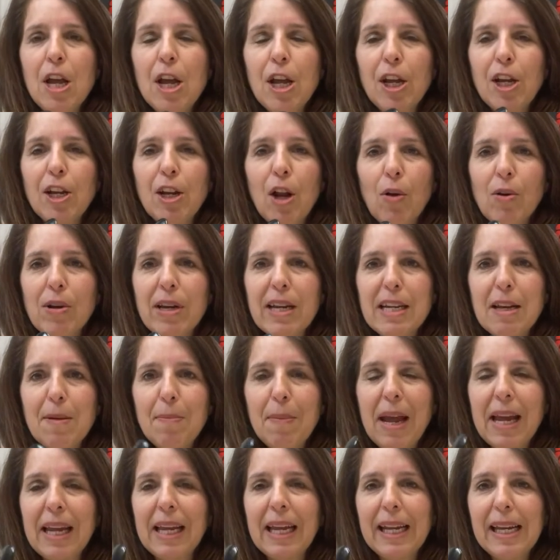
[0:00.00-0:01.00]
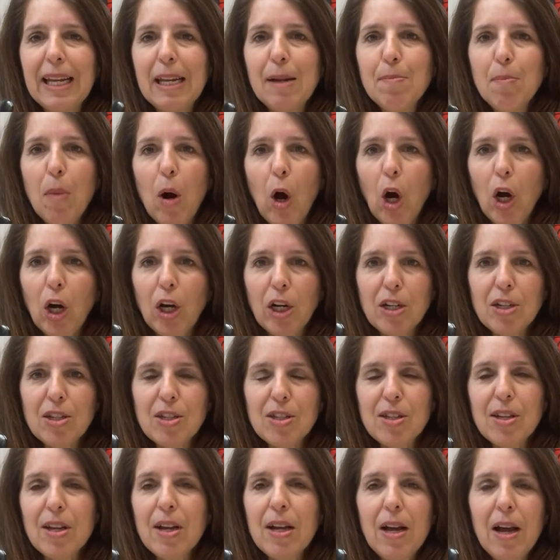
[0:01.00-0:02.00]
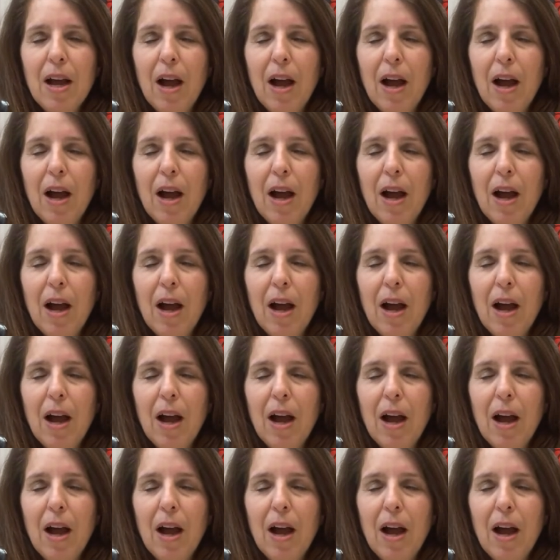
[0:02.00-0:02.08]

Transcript: You don't need to make any marks